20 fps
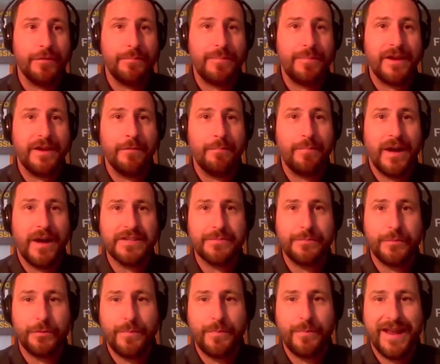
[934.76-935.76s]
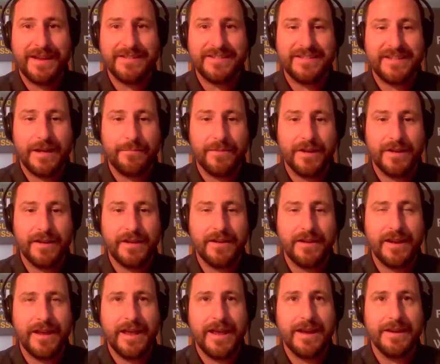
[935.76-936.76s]
A possible
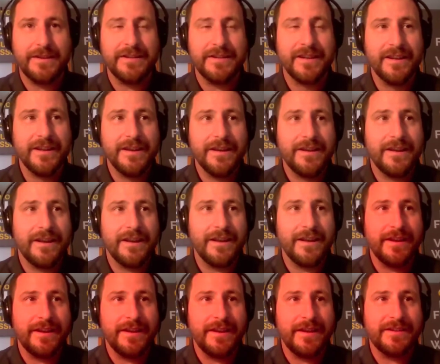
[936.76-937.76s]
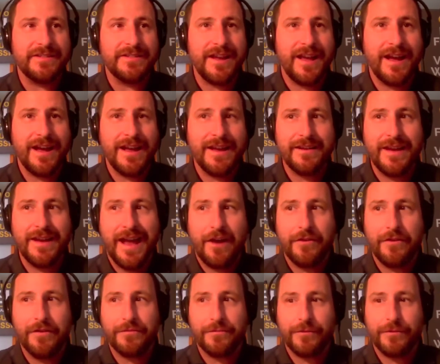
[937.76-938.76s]
pandemic and it is not
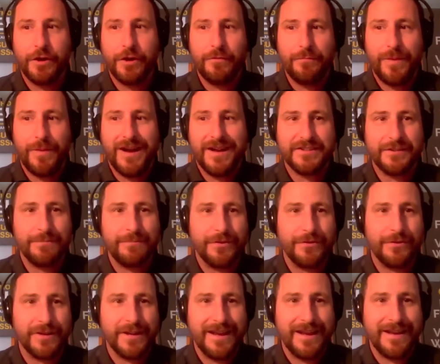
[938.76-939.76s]
out of the realm of possibility.